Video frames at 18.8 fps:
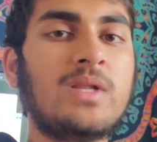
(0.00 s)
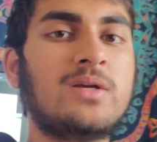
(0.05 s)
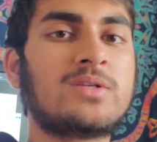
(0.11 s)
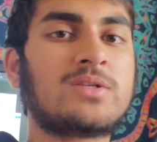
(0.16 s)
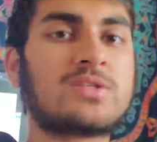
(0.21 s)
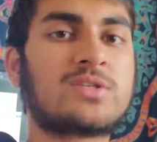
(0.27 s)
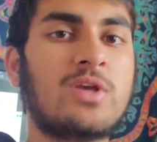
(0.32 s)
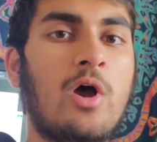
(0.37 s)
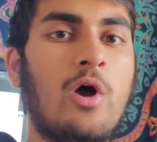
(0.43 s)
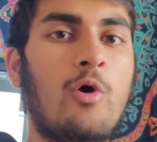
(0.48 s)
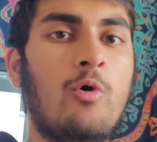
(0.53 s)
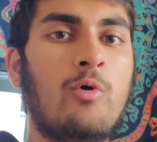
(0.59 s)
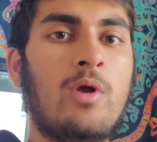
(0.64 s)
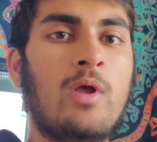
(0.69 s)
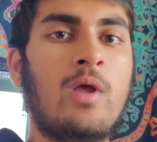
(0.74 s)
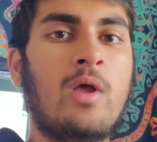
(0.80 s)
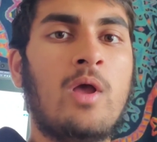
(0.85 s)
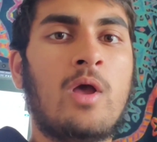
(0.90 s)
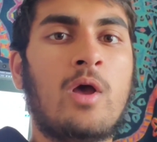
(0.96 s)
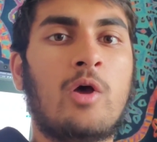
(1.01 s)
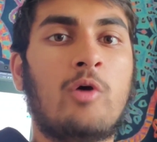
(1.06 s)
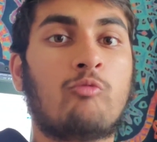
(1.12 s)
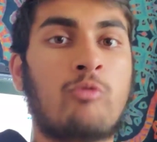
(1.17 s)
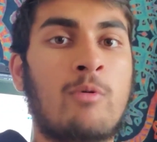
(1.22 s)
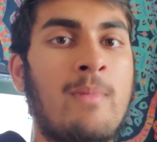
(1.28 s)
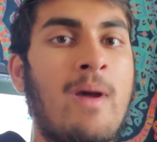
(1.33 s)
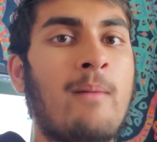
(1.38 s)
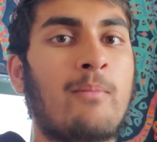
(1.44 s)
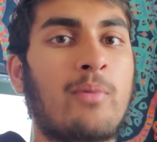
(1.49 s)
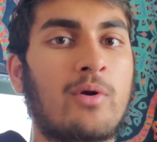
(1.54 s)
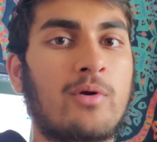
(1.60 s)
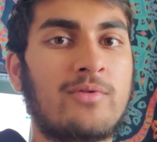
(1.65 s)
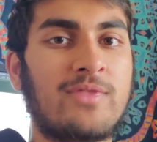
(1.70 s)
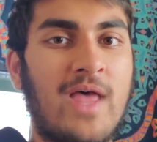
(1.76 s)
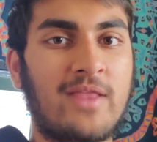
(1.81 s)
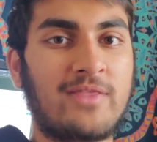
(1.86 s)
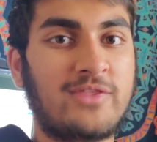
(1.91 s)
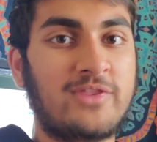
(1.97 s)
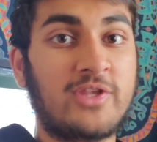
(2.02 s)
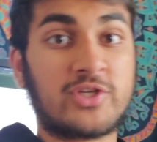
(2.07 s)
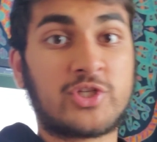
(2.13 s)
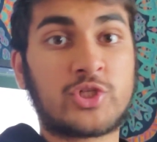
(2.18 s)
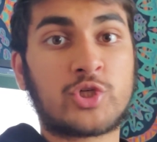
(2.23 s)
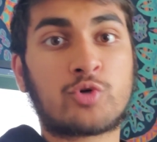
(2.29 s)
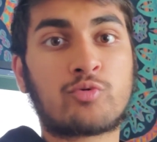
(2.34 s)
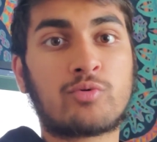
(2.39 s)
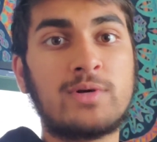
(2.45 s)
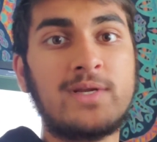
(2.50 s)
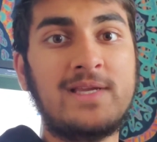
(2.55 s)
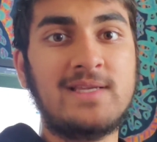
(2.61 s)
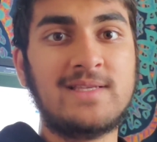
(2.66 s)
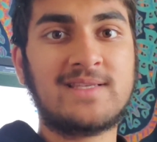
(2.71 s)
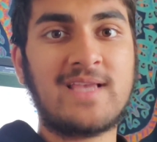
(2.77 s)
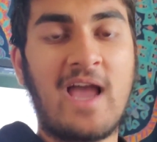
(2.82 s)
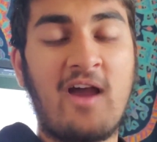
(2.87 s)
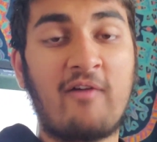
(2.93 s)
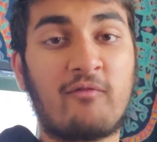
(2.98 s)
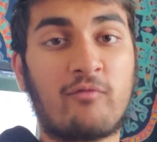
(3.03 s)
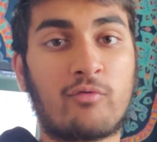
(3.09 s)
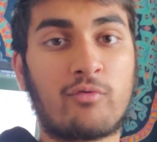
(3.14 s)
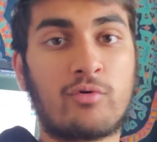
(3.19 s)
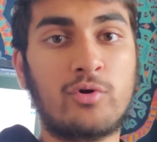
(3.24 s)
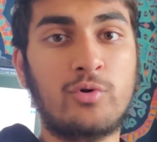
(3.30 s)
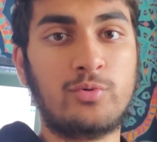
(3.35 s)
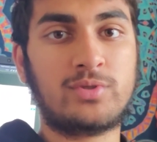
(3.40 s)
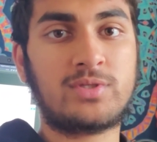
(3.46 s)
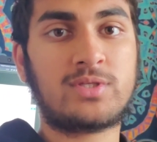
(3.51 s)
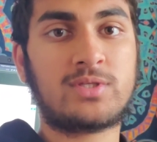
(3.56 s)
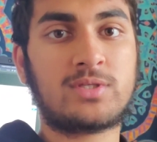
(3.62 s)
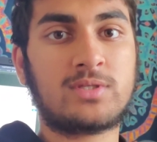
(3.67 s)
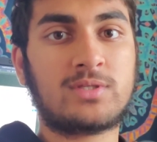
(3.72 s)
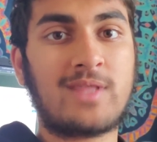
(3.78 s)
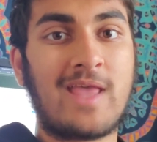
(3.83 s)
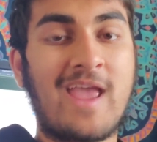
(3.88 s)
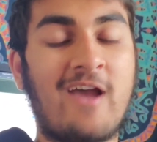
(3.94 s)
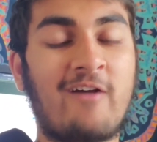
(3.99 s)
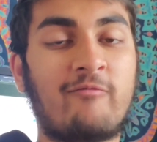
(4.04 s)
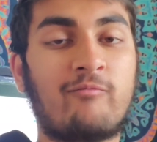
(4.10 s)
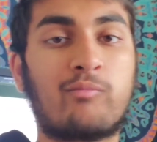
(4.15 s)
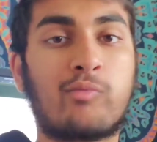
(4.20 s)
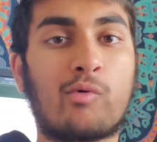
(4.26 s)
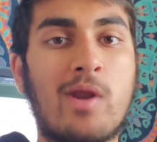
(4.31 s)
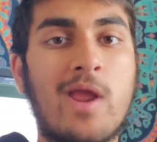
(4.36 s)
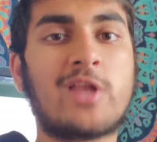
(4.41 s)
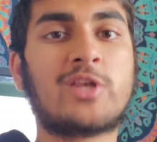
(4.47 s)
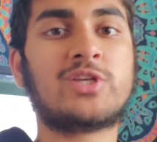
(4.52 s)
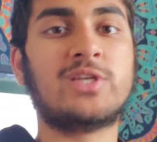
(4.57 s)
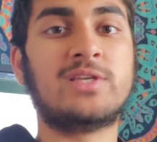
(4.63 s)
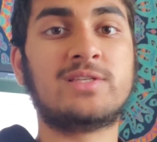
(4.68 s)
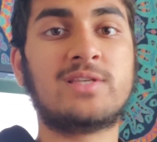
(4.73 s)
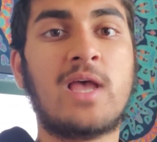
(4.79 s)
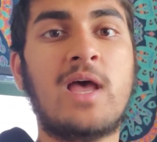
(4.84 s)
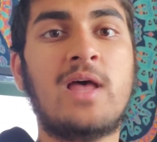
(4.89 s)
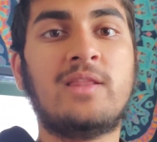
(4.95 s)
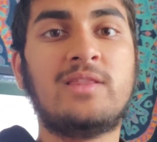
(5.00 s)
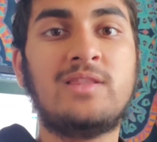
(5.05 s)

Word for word: So remember that the trees have roots, they have branches.